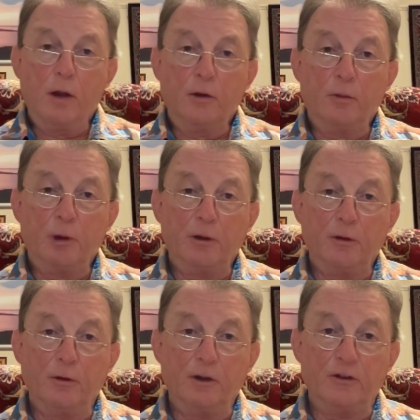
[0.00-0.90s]
depending
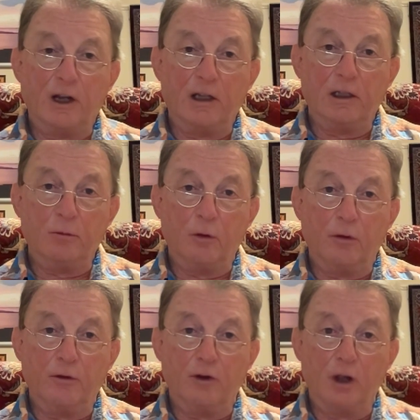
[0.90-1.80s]
on exactly what
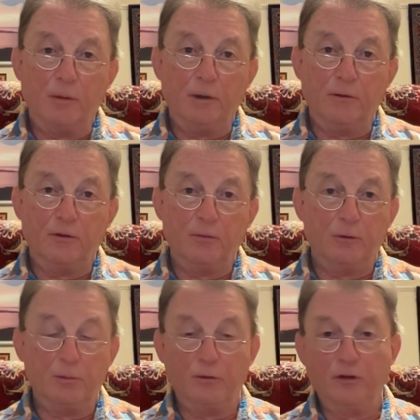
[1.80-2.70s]
the timing of
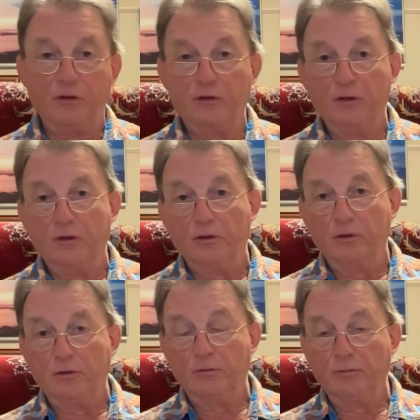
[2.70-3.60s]
symptoms is and
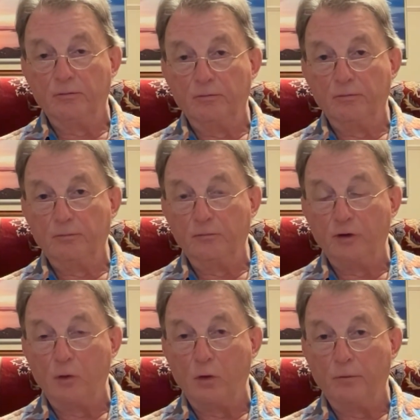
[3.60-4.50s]

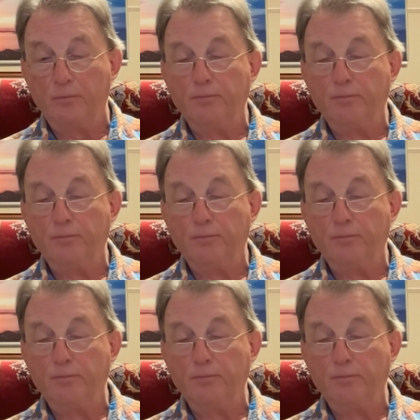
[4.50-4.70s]
so on.